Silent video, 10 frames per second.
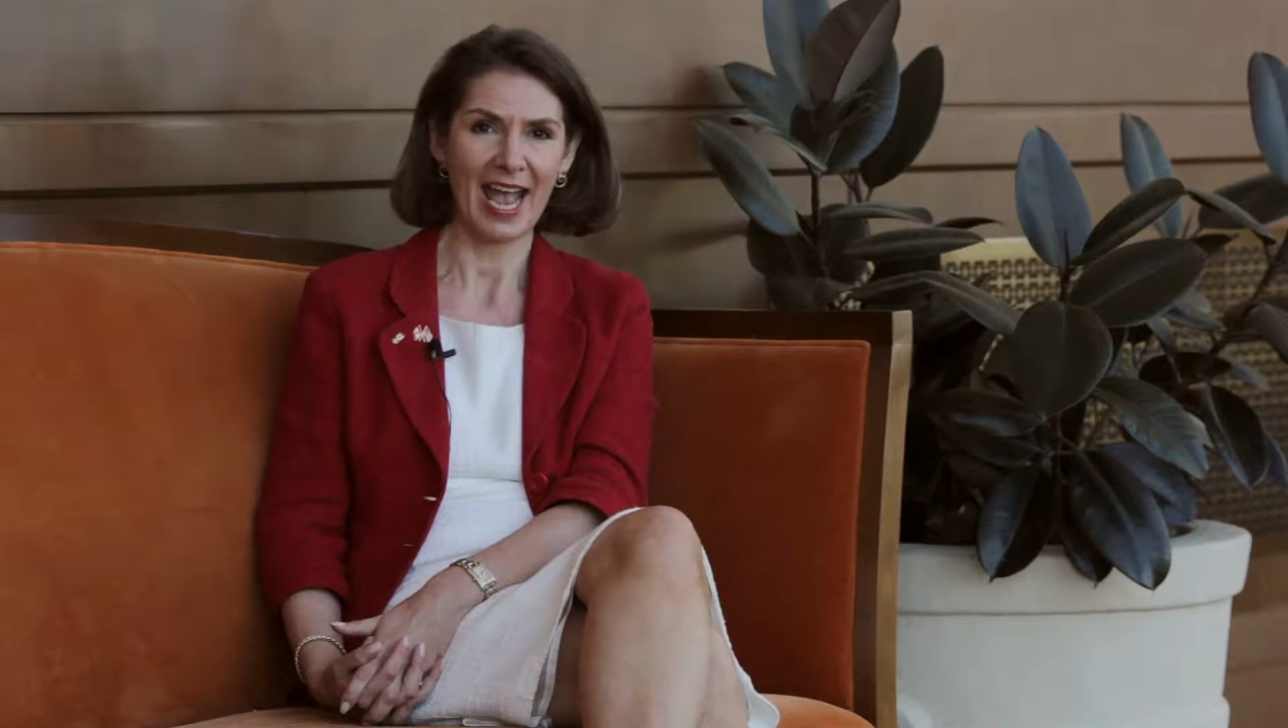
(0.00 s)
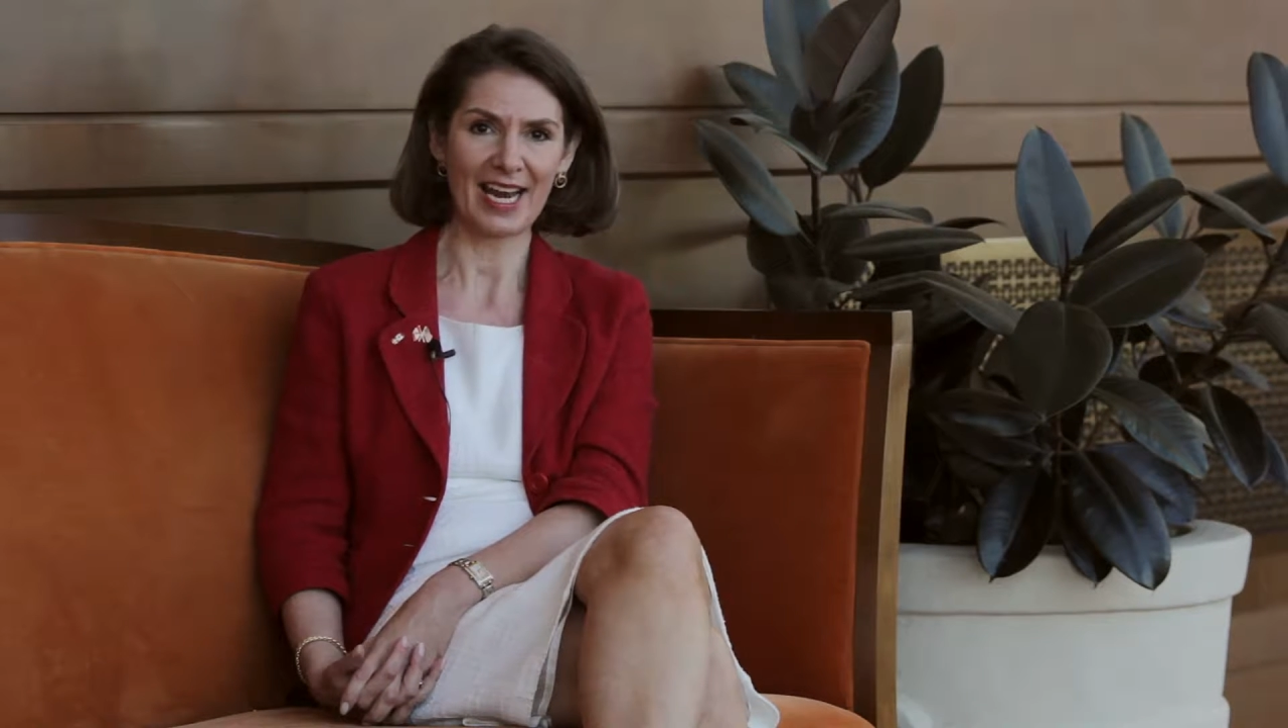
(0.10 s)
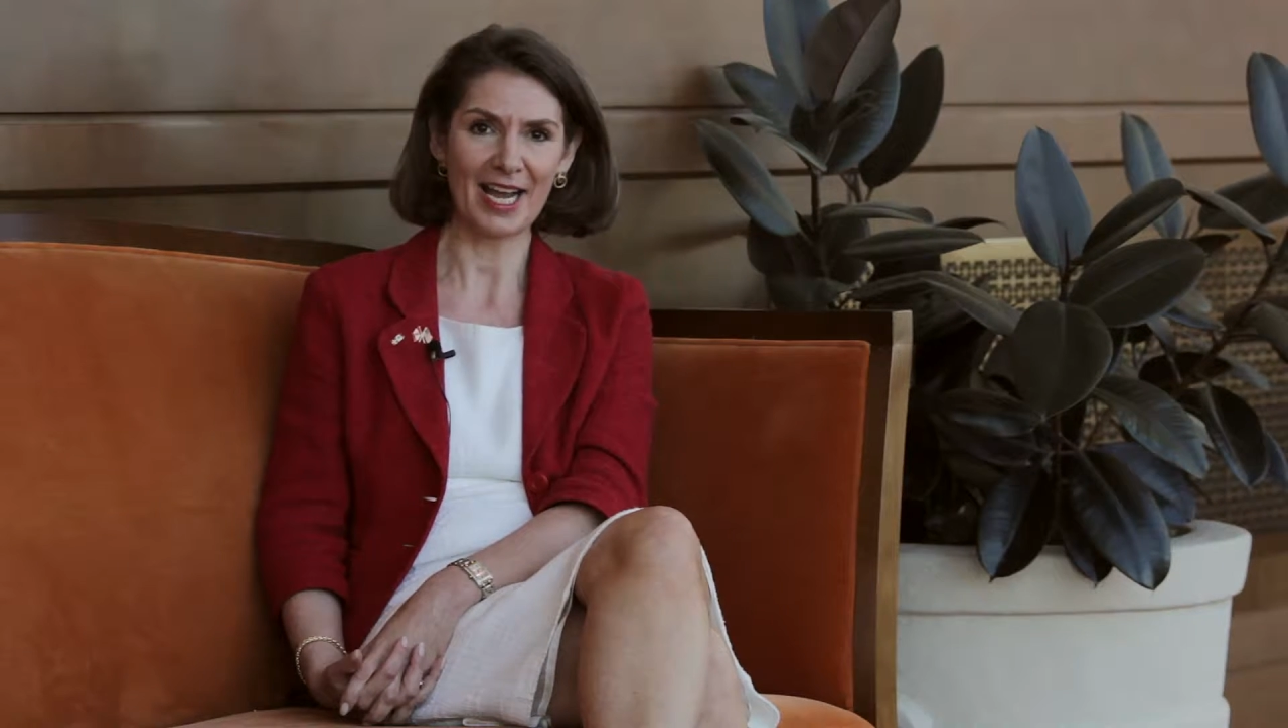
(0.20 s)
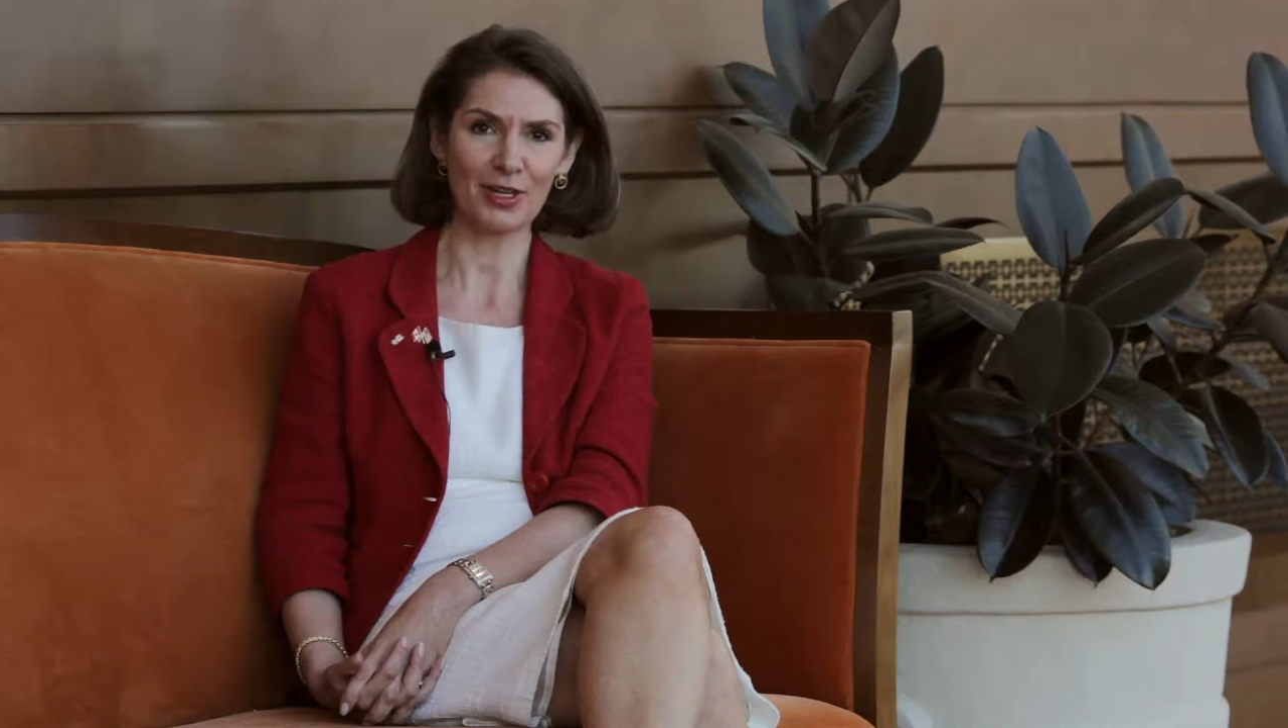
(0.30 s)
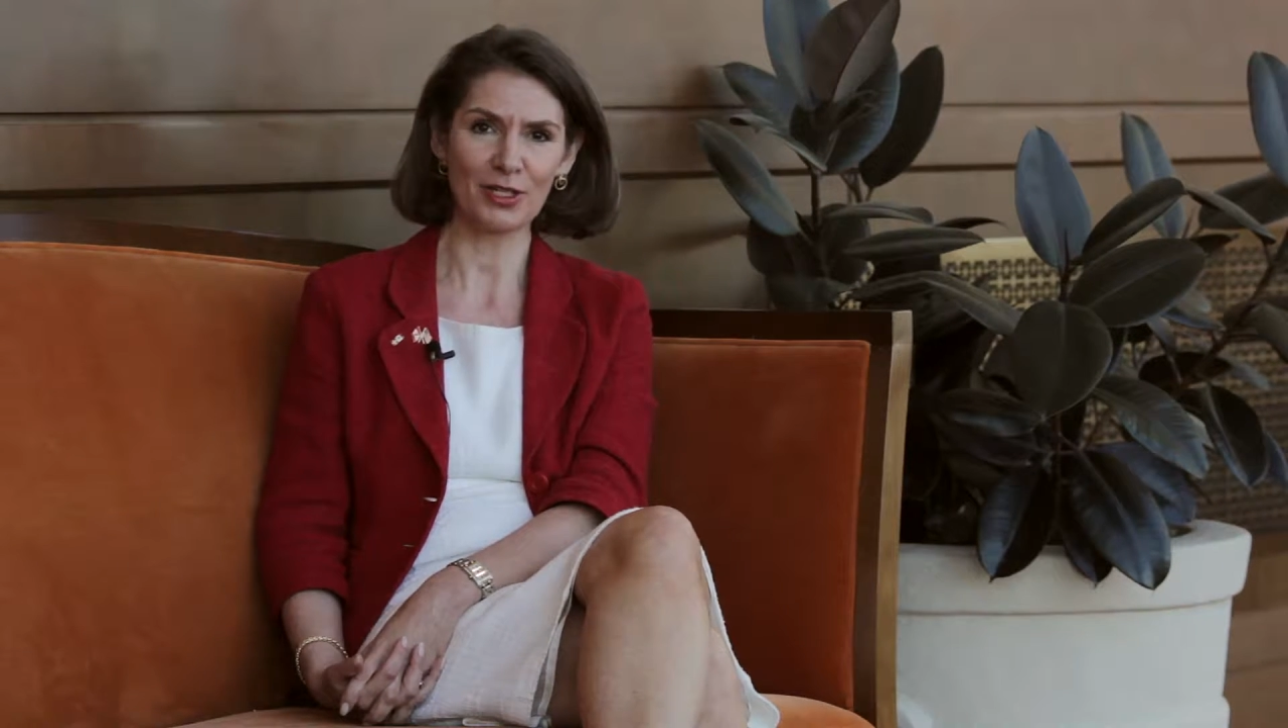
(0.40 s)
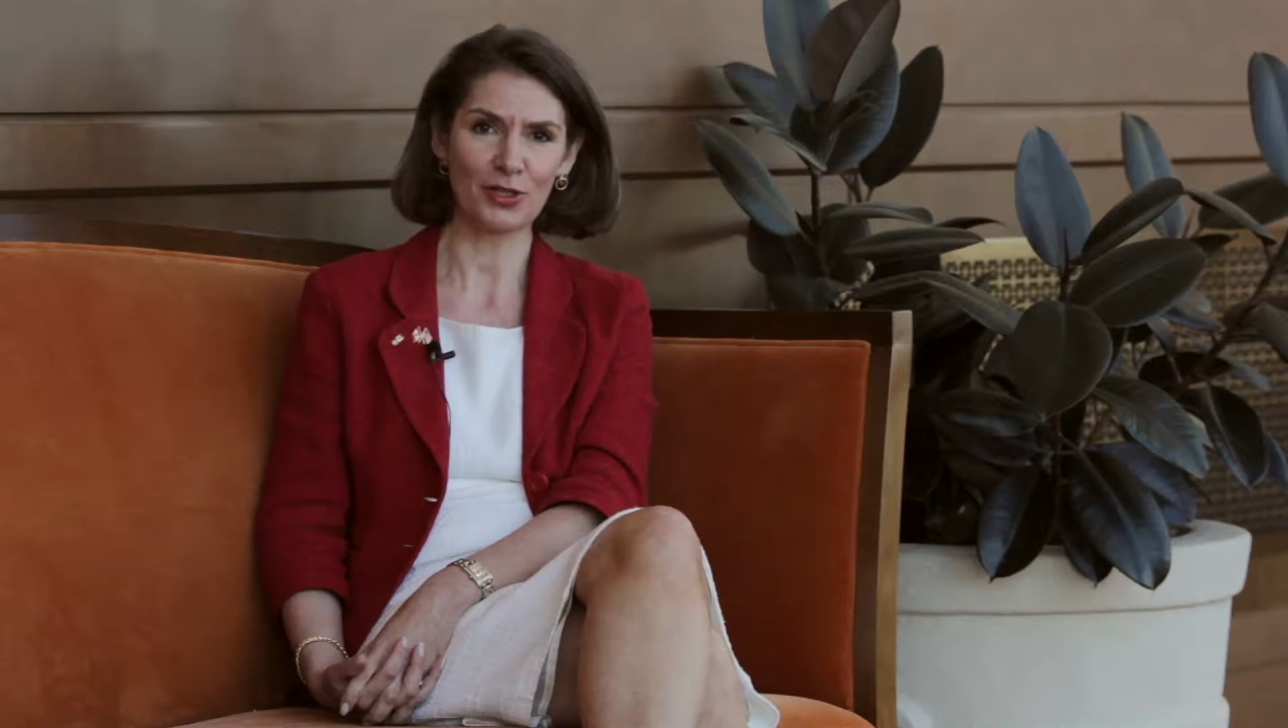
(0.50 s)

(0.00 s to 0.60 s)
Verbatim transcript: and I got